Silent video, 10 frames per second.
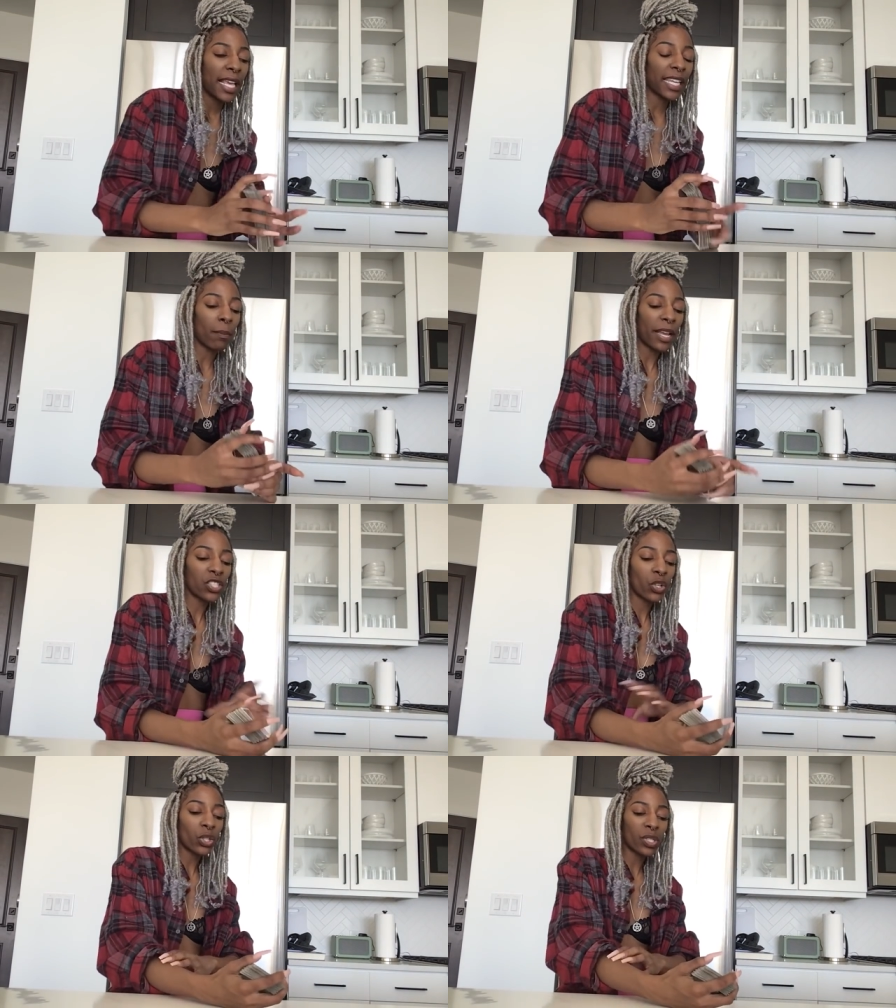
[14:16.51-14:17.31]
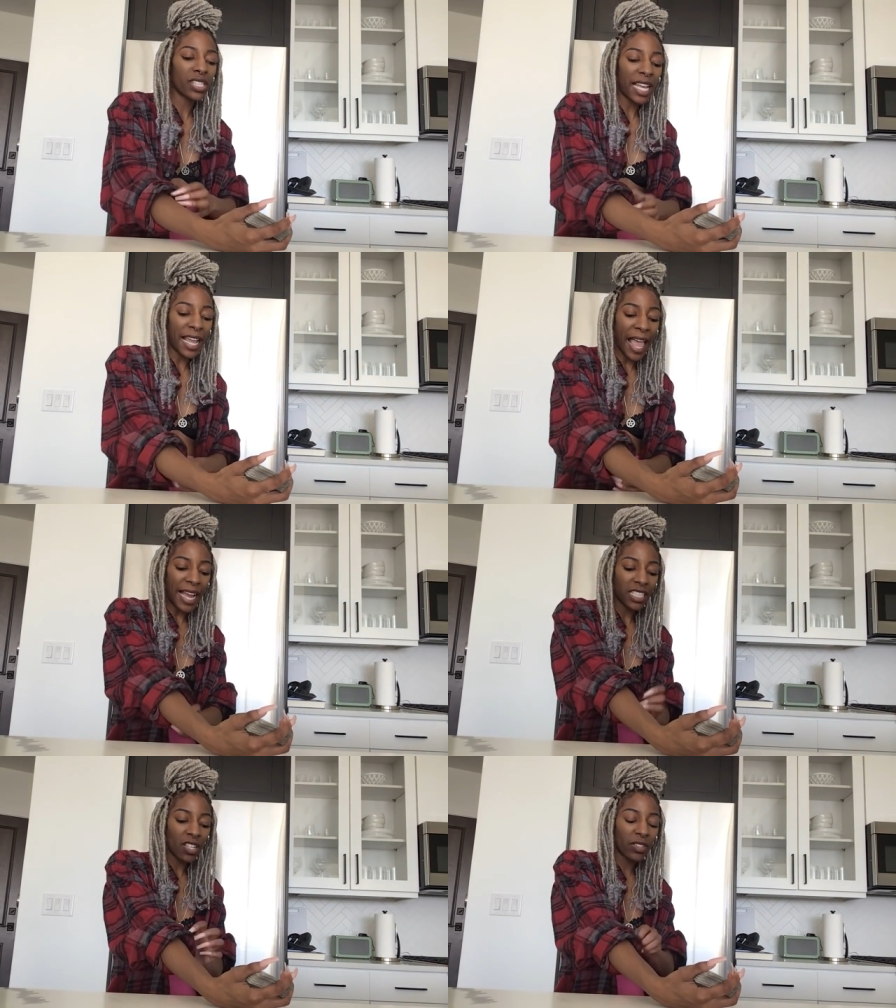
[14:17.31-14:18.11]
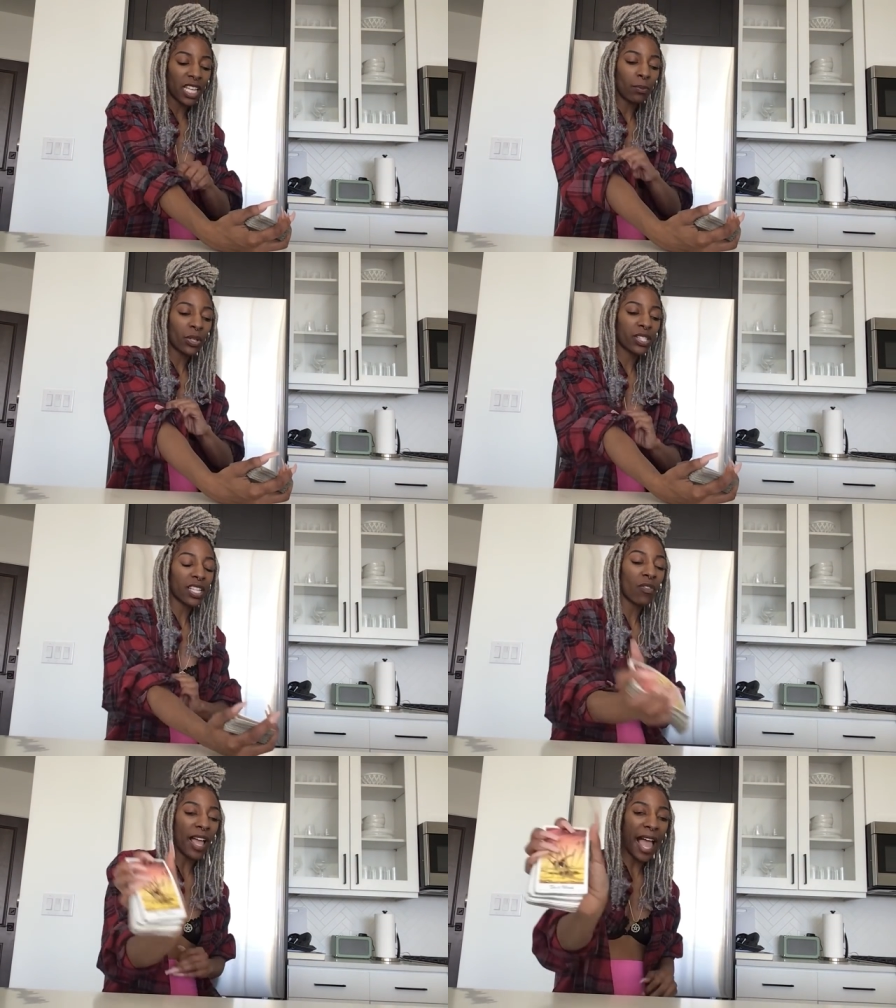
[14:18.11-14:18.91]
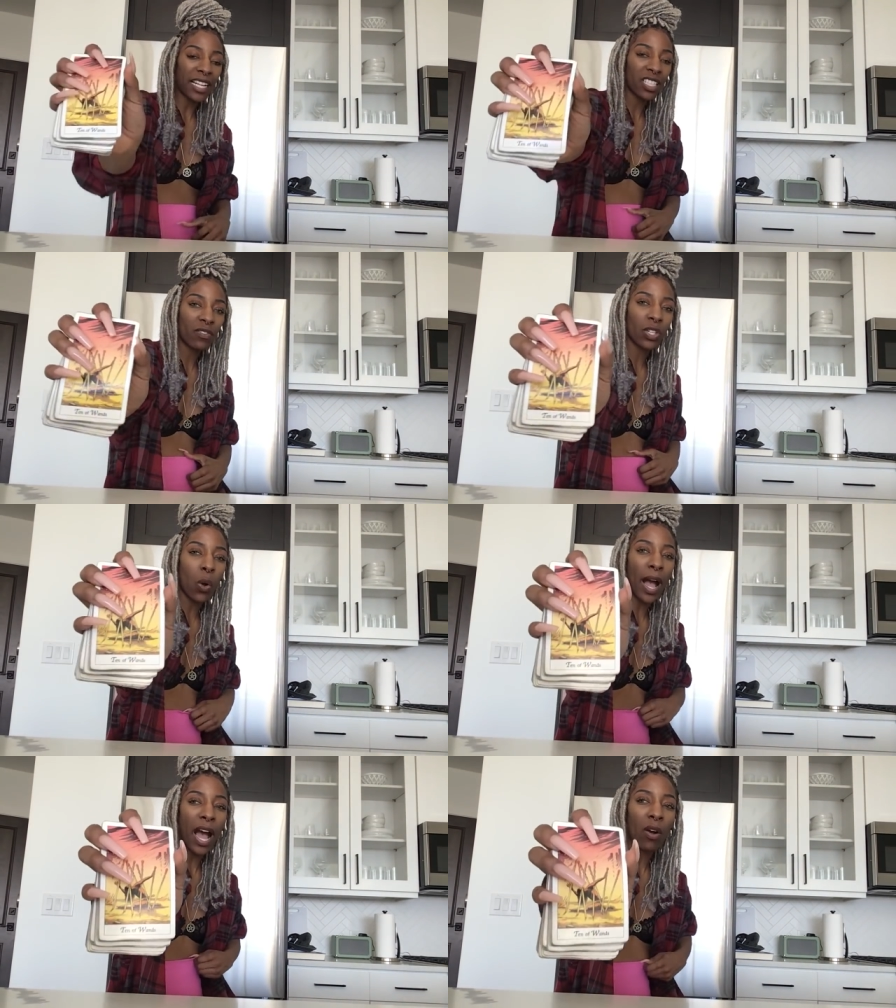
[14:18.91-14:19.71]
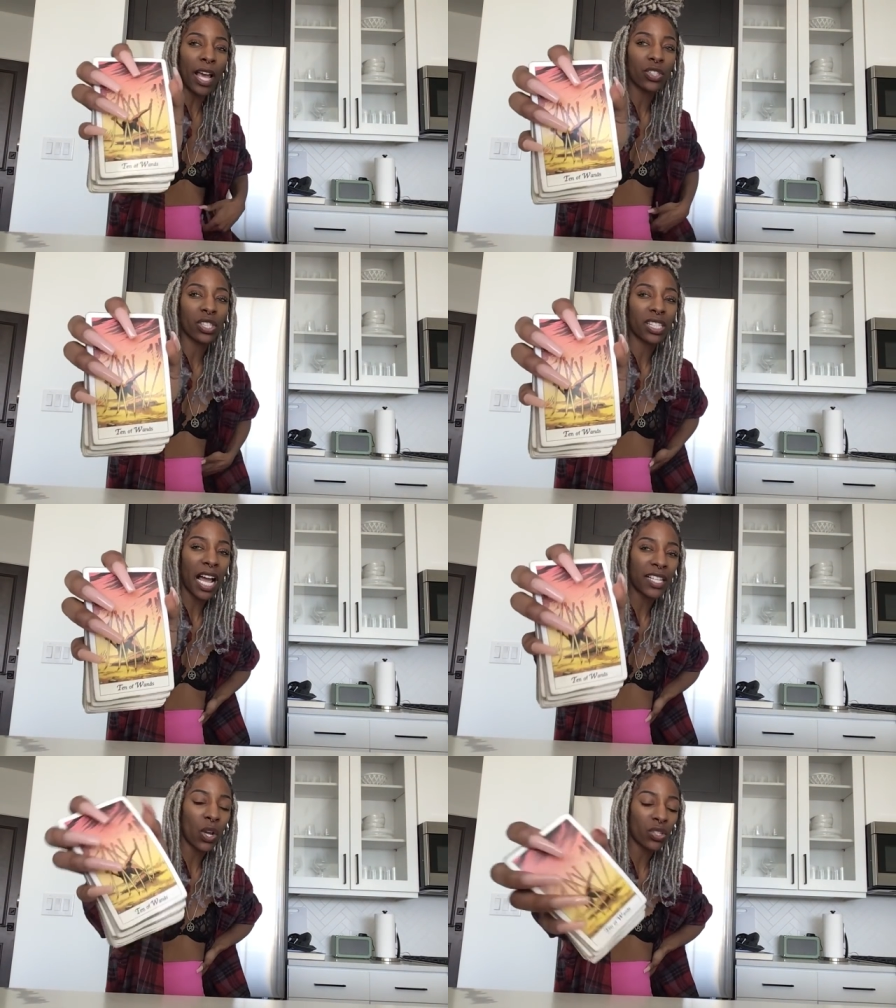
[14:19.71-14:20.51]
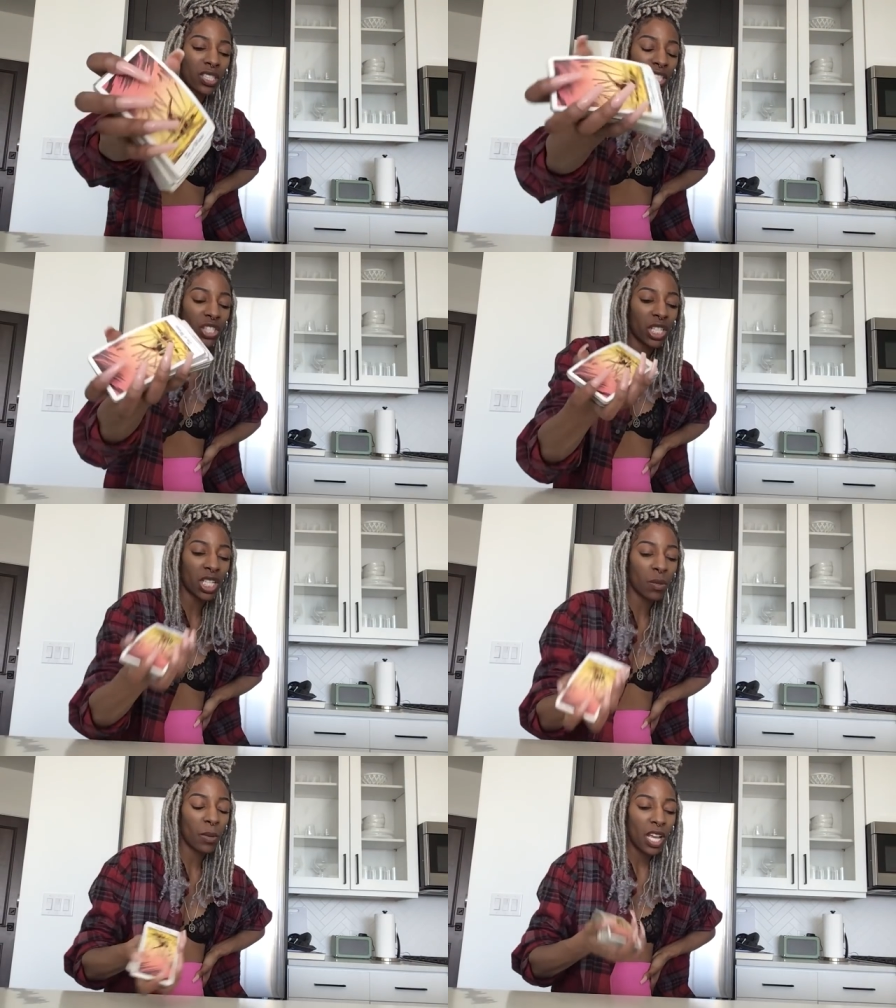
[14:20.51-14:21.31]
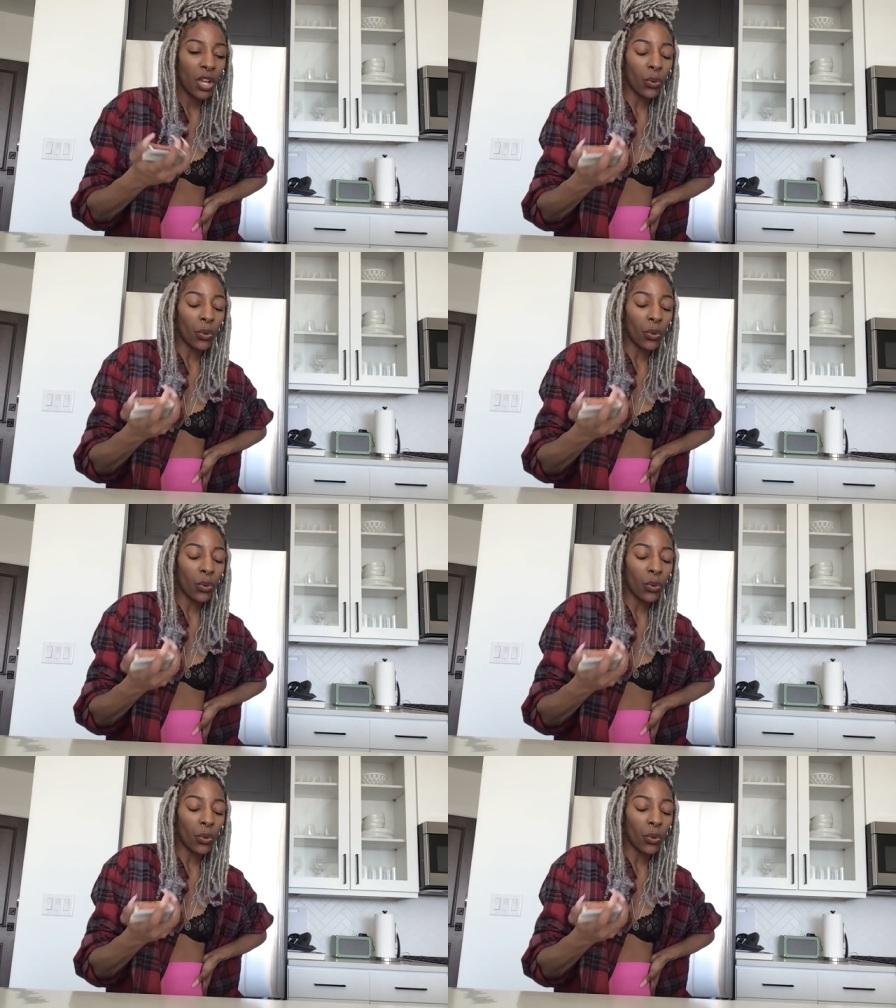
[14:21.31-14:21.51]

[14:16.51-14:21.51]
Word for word: Yeah, make sure you stay active, keep yourself active, go out, exercise, go to the gym,